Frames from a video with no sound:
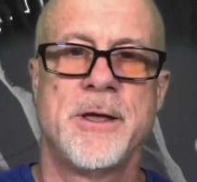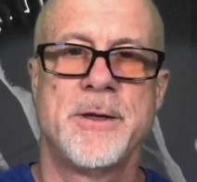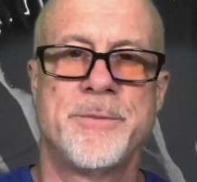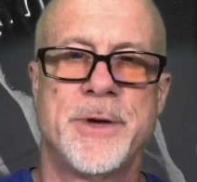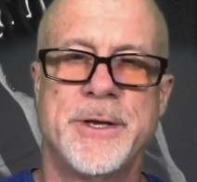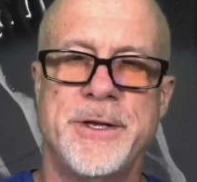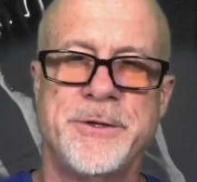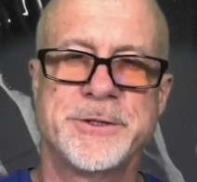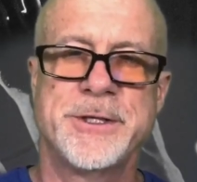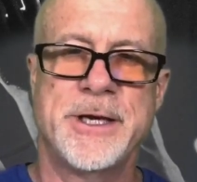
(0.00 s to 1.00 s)
but
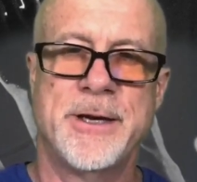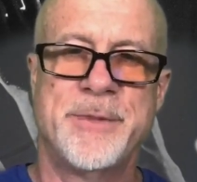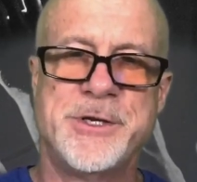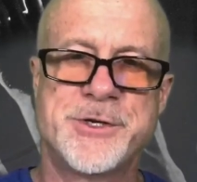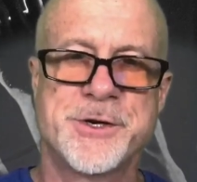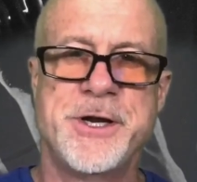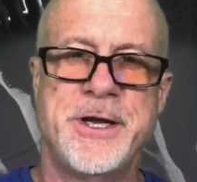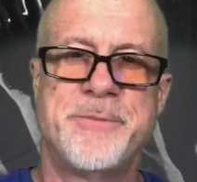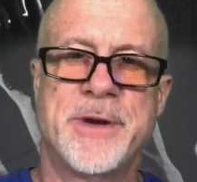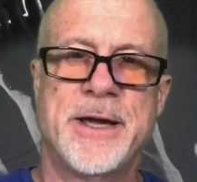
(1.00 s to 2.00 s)
usually I'm
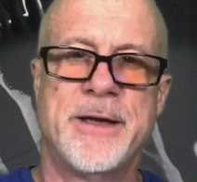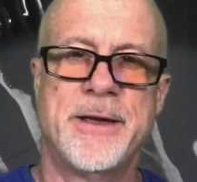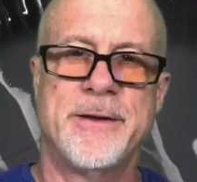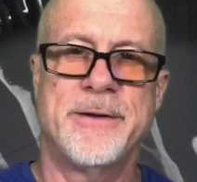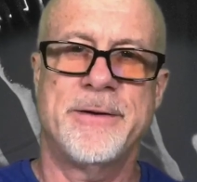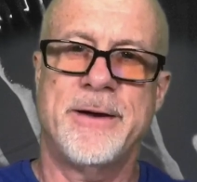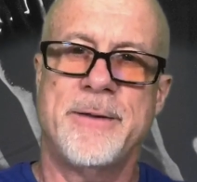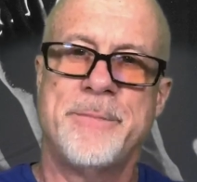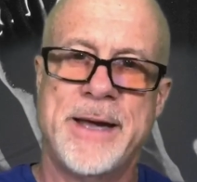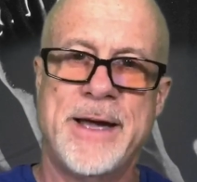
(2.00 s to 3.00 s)
intrigued by
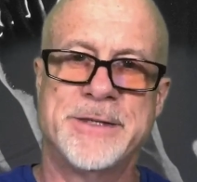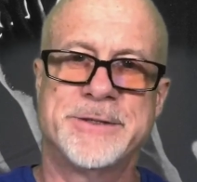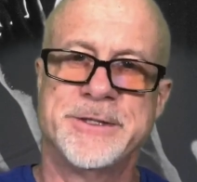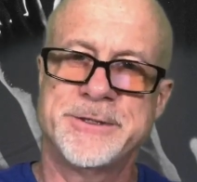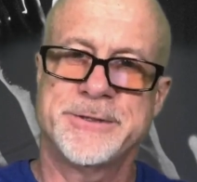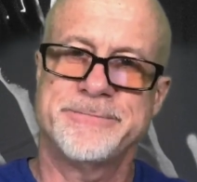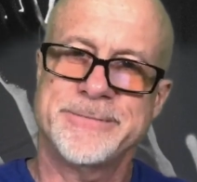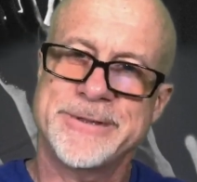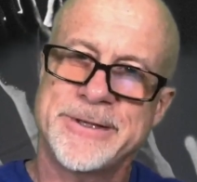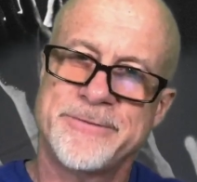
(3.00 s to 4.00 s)
a passage,
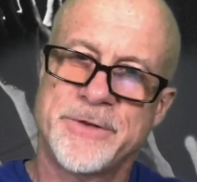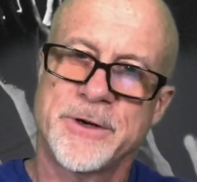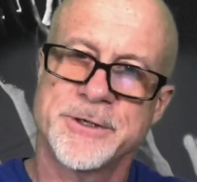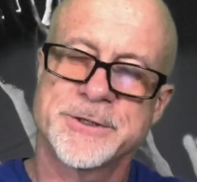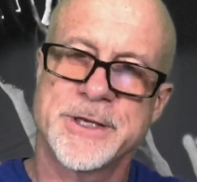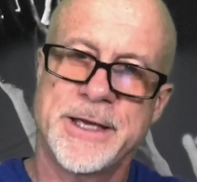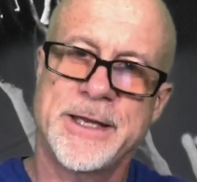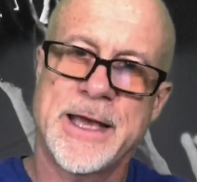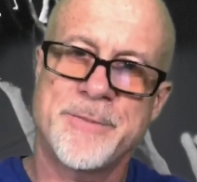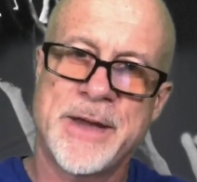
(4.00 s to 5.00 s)
a verse in
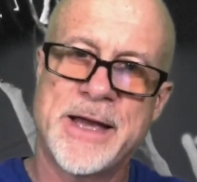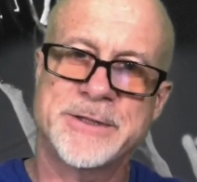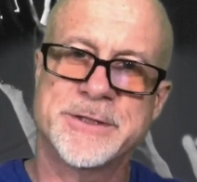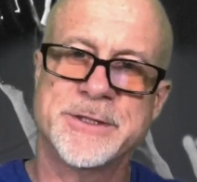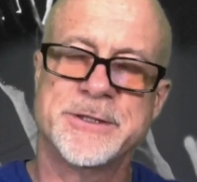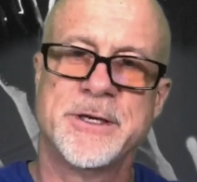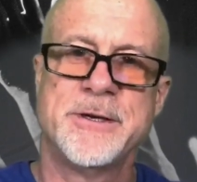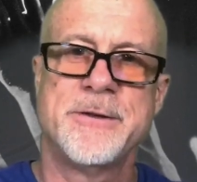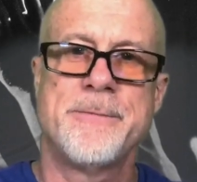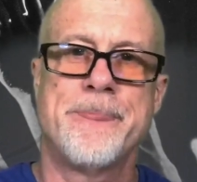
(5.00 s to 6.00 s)
that passage
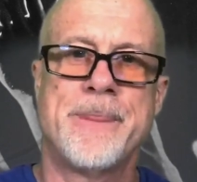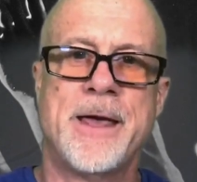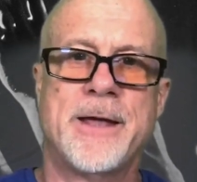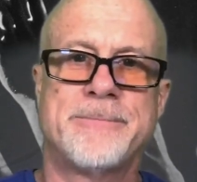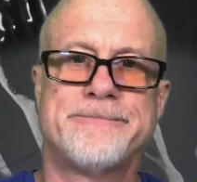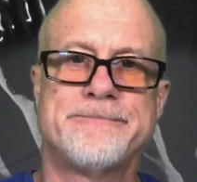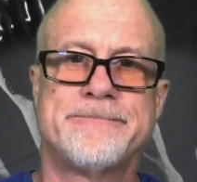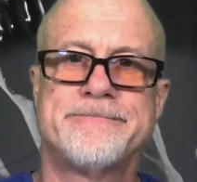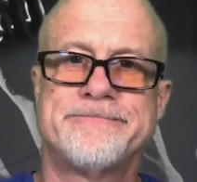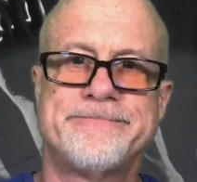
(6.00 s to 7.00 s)
that
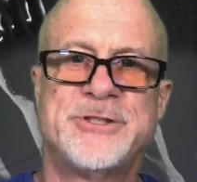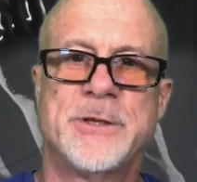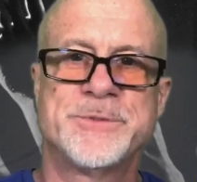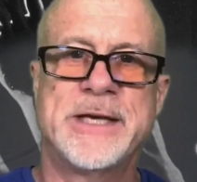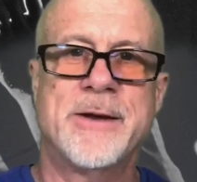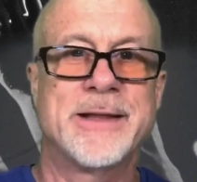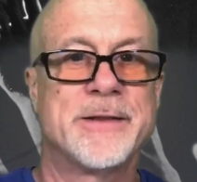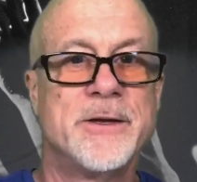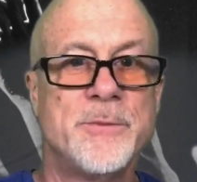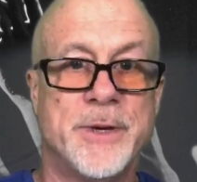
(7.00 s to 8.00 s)
jumps out a
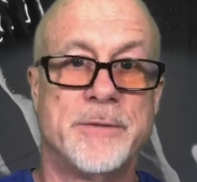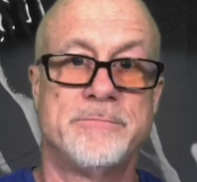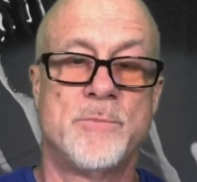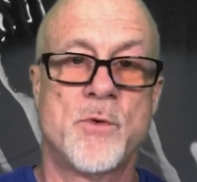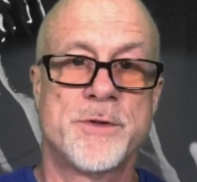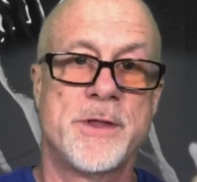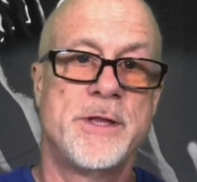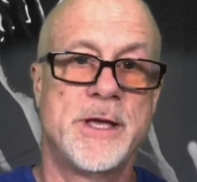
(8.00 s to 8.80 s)
little bit more than the